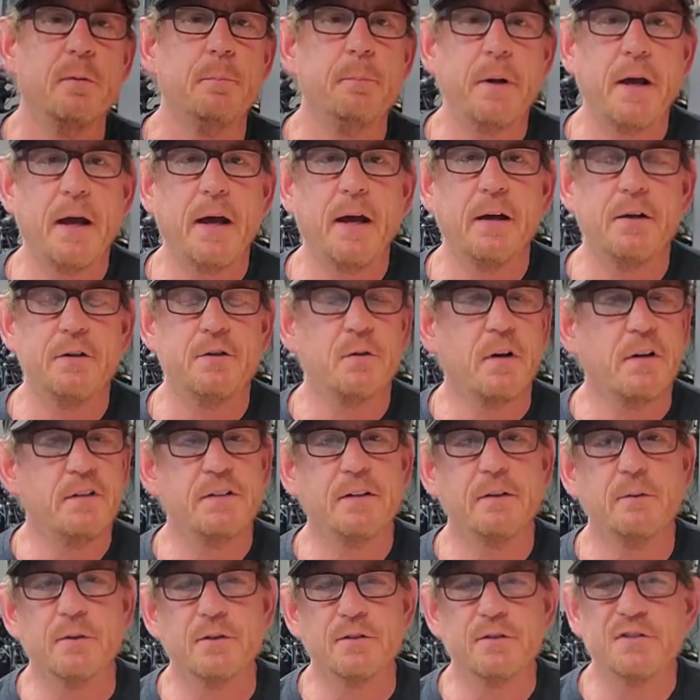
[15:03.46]
went bad,
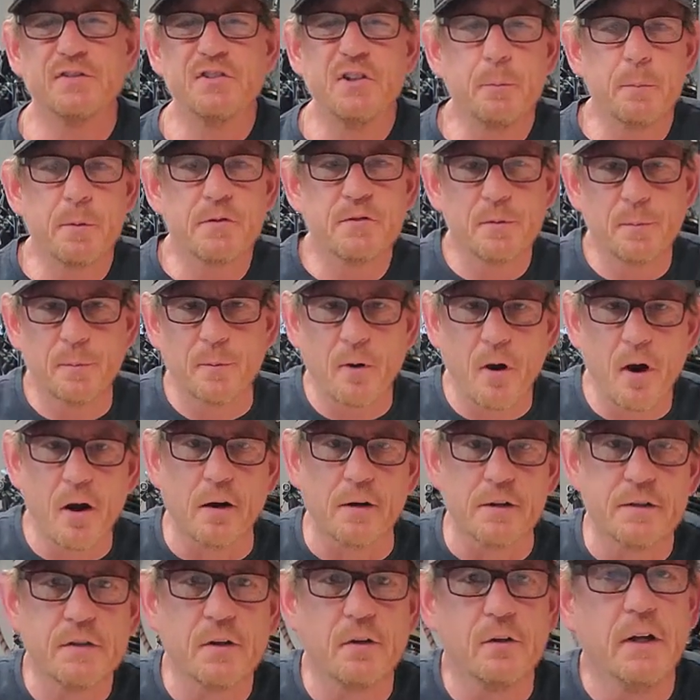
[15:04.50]
tracing was super, super
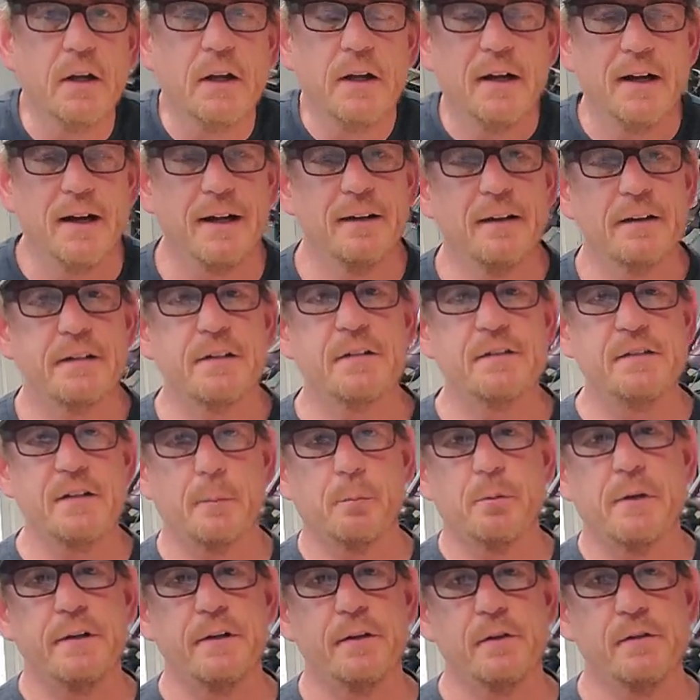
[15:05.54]
hard. So I like to
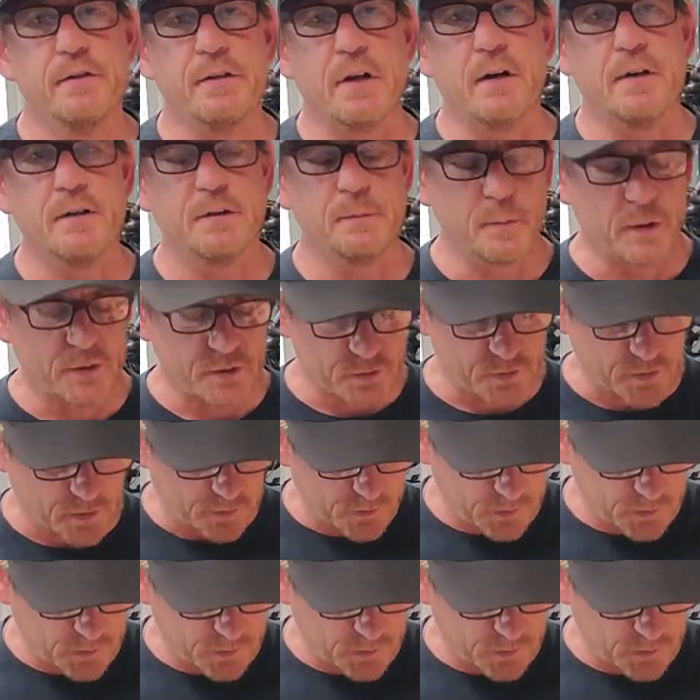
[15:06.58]
separate those out as much as I